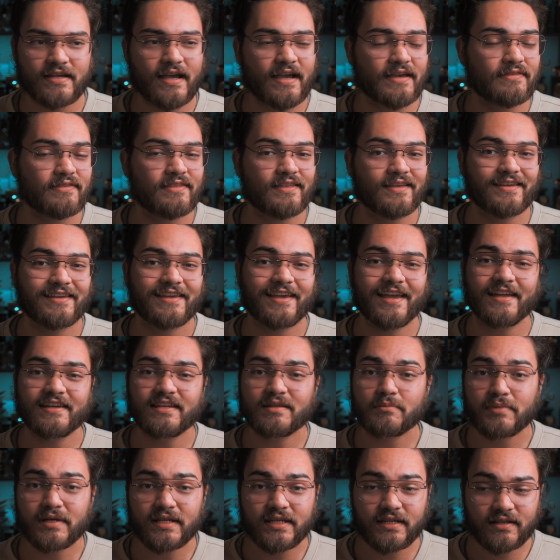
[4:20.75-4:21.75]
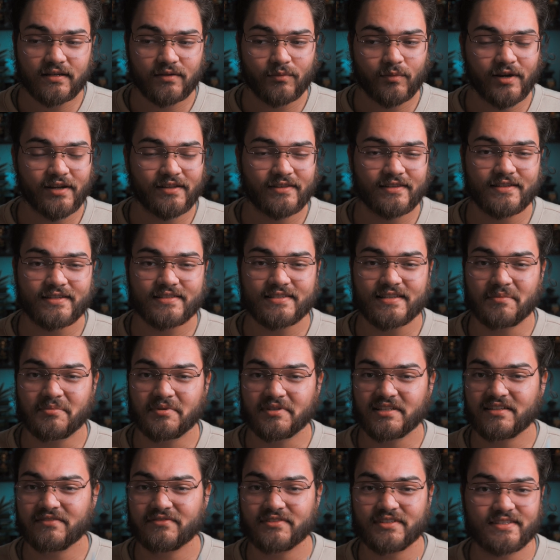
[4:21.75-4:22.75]
I think anybody can wear this. I
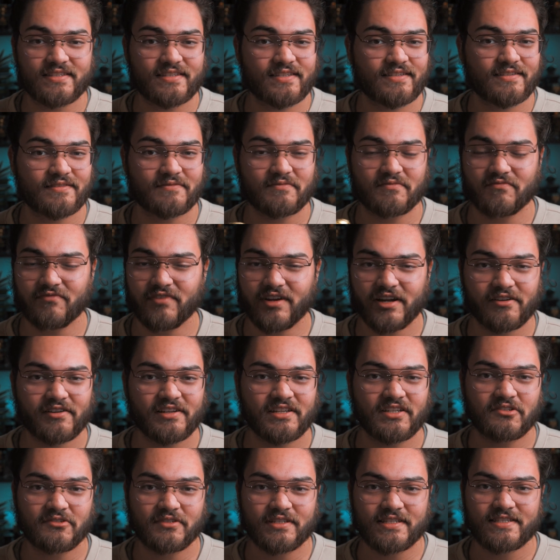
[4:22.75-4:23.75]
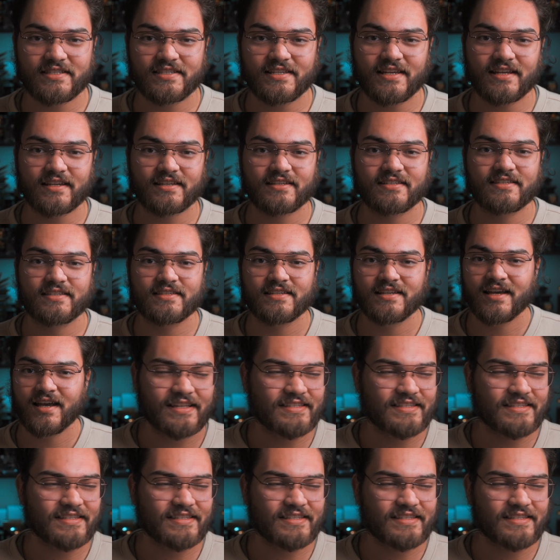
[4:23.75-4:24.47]
believe it's very unisex.